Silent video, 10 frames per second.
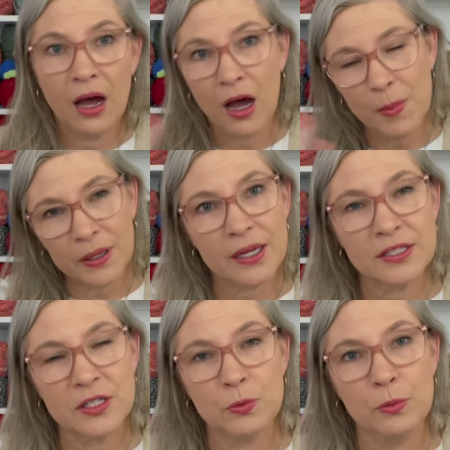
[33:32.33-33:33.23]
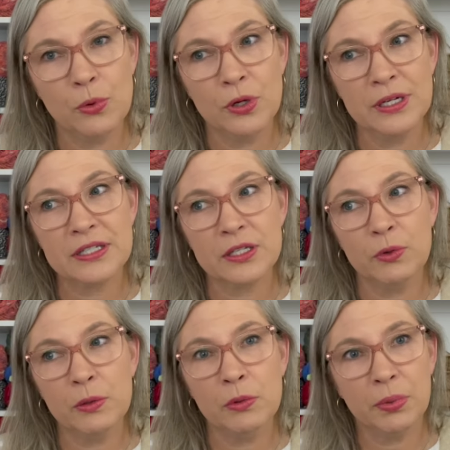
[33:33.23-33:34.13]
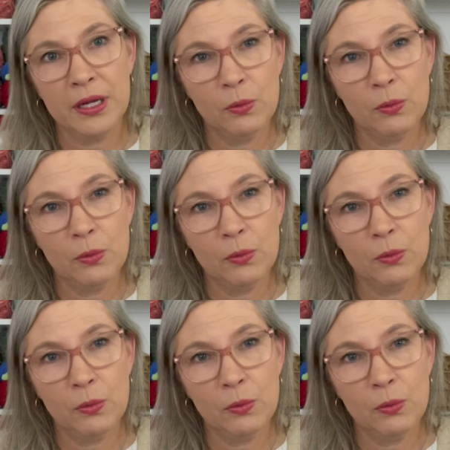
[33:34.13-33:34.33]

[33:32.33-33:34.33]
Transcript: All my cousins were boys, so we would play